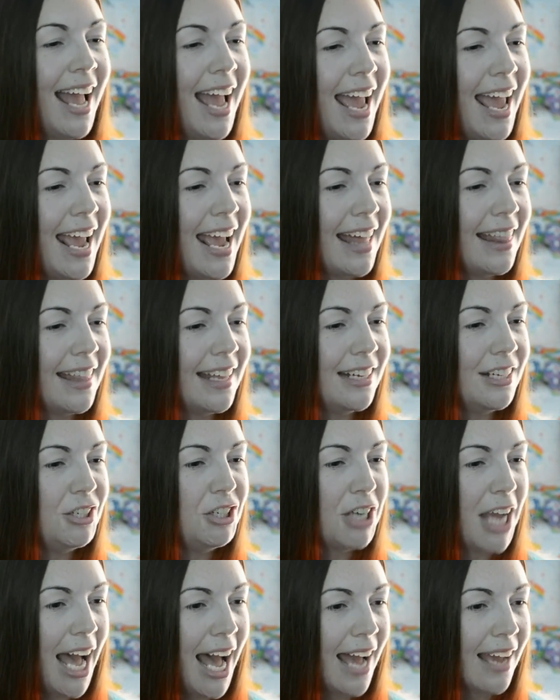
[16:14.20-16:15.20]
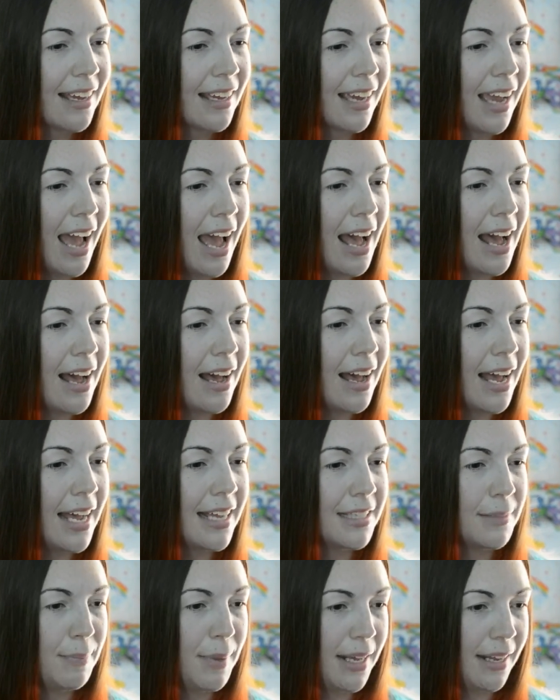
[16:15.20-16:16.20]
And then Jack
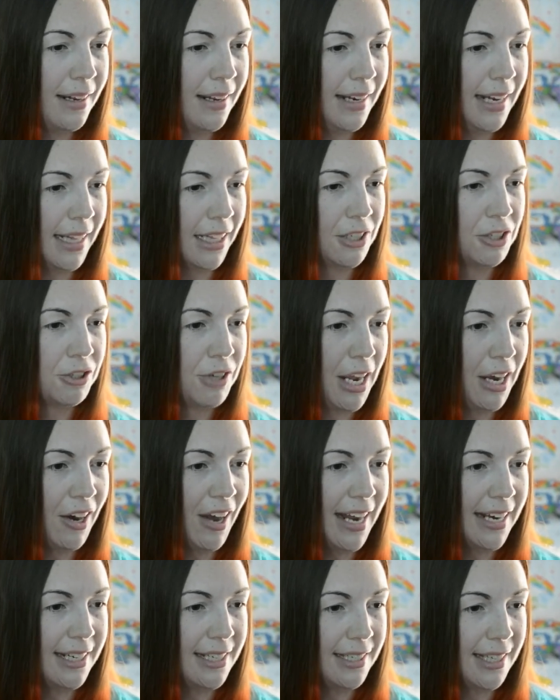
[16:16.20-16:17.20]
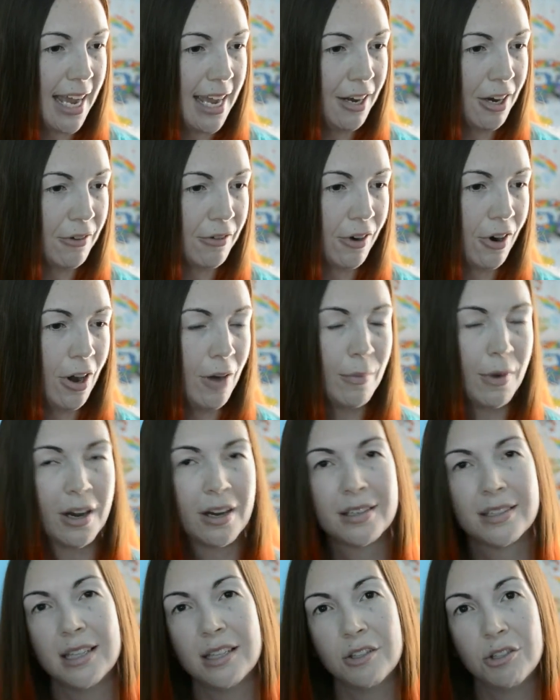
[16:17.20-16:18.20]
has been an illustrator and designer for
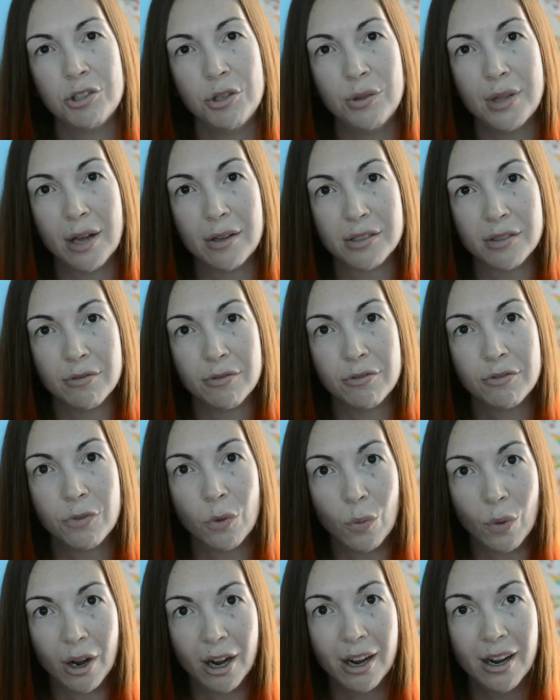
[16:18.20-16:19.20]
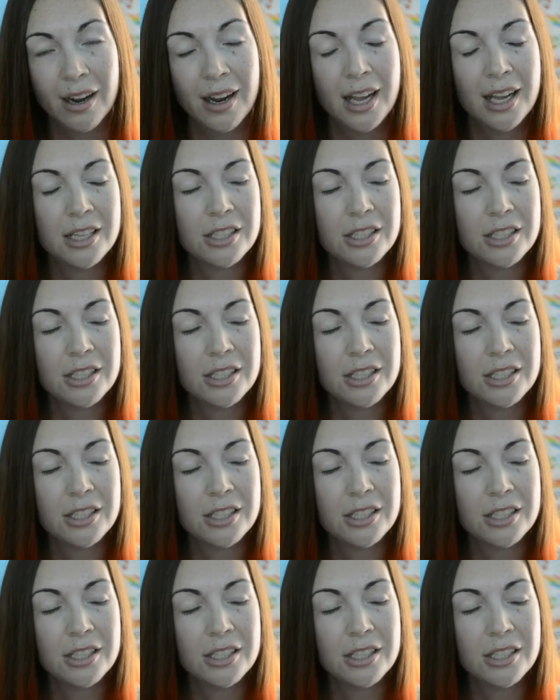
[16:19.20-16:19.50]
Hallmark since 2004,